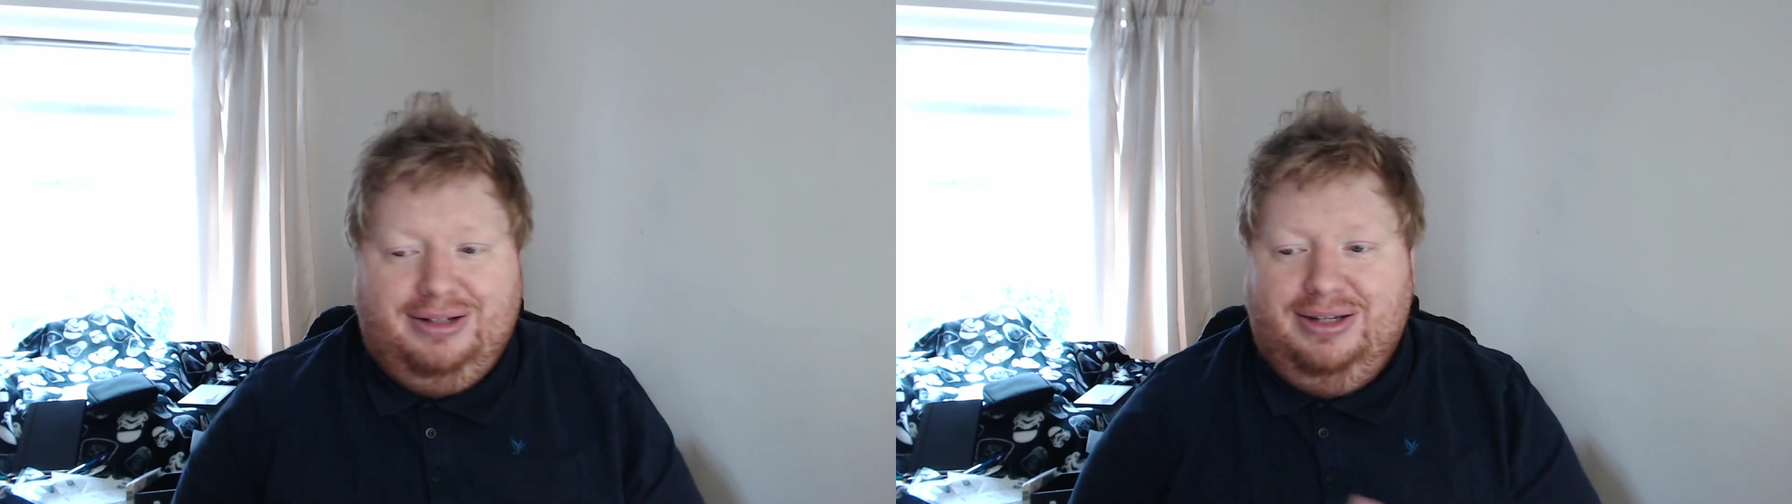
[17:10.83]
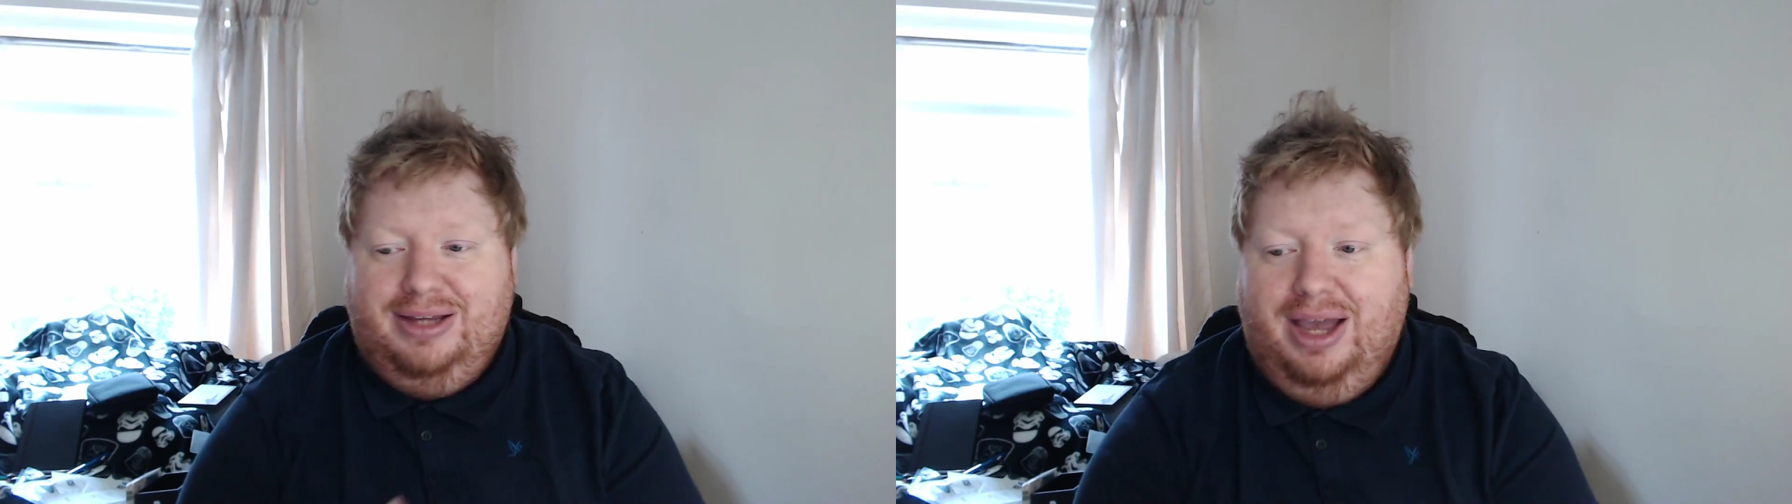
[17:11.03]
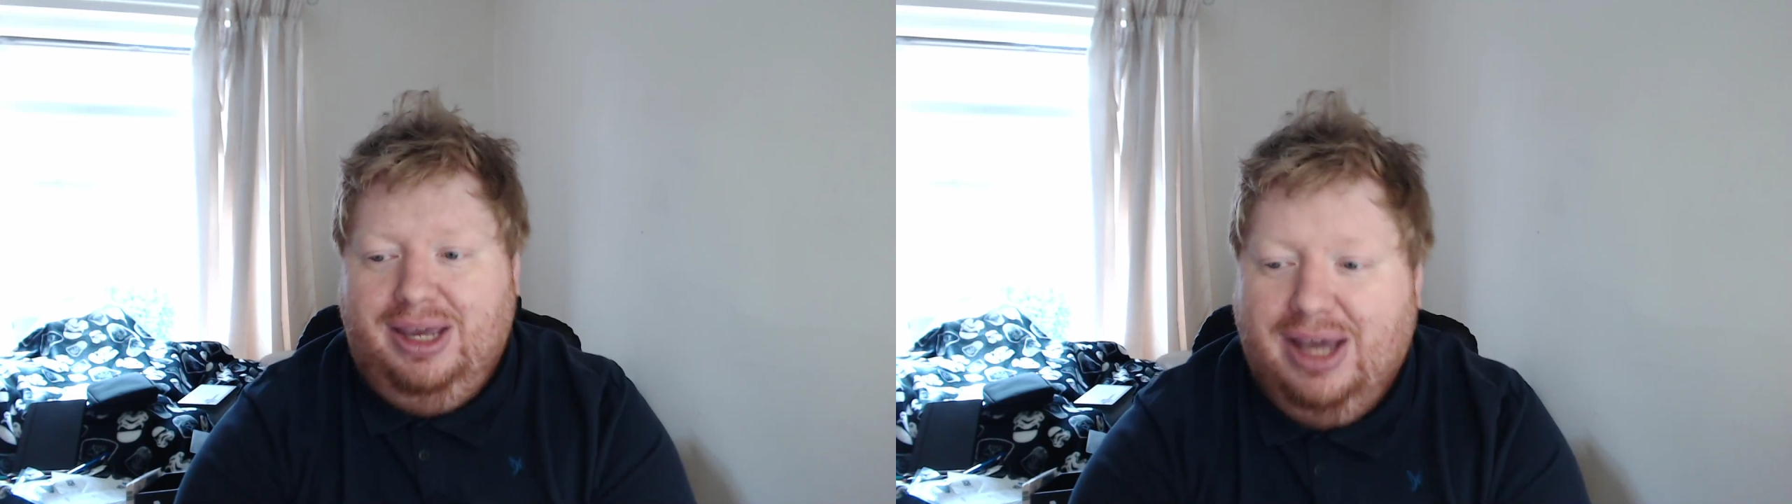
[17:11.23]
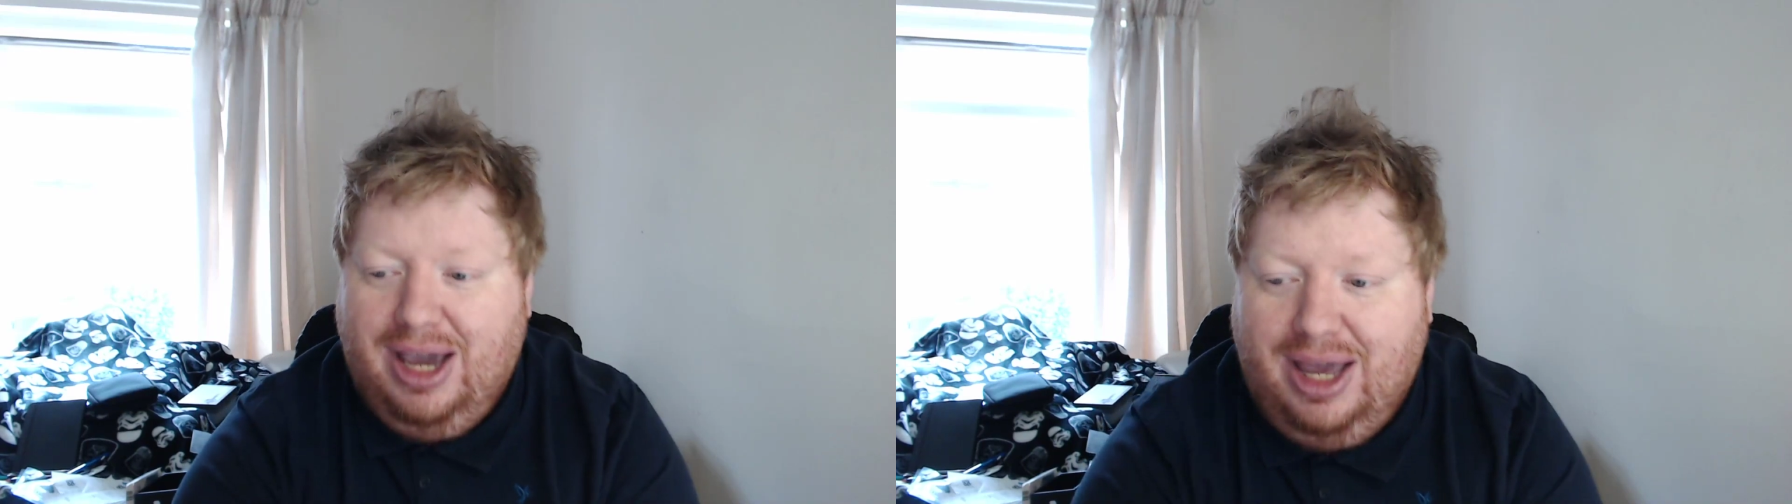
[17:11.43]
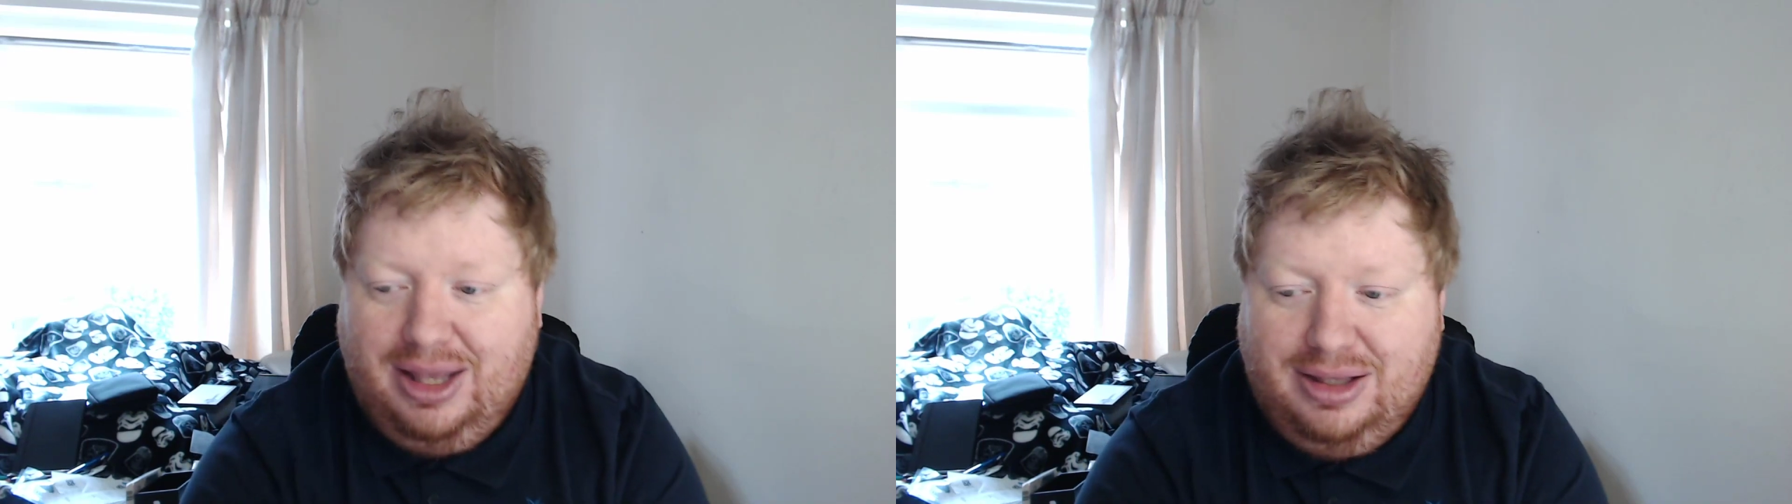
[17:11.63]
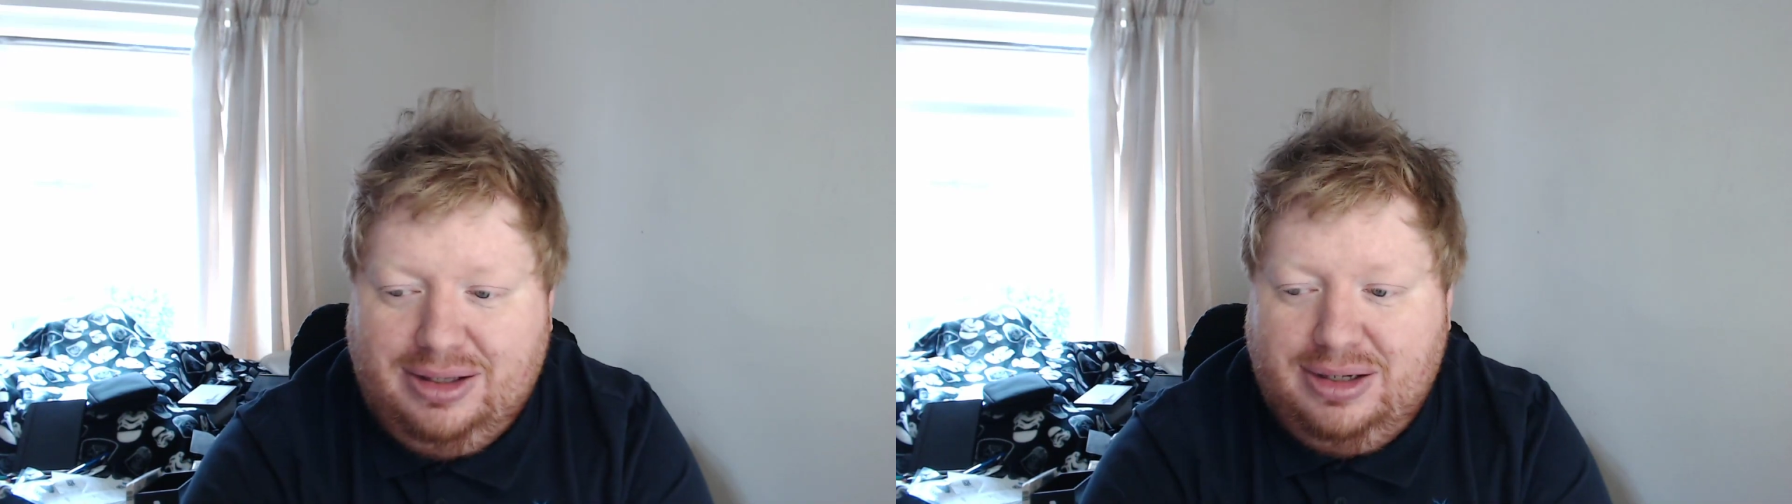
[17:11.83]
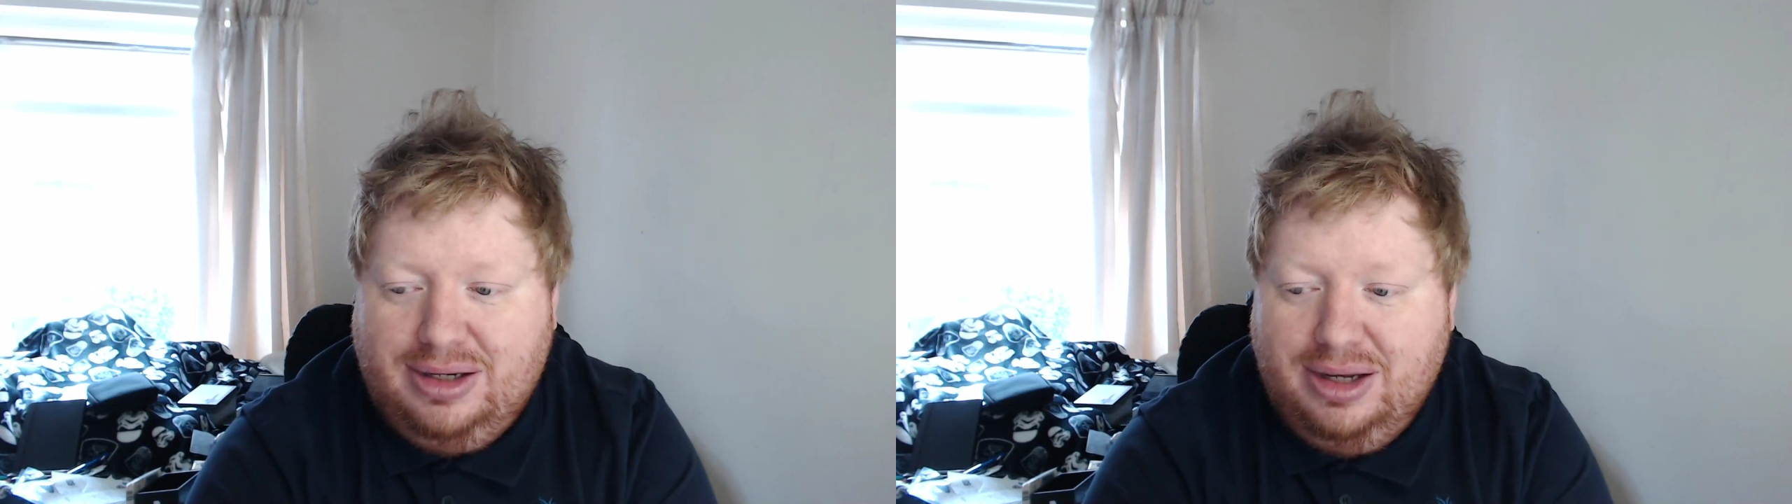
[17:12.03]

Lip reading: to say, and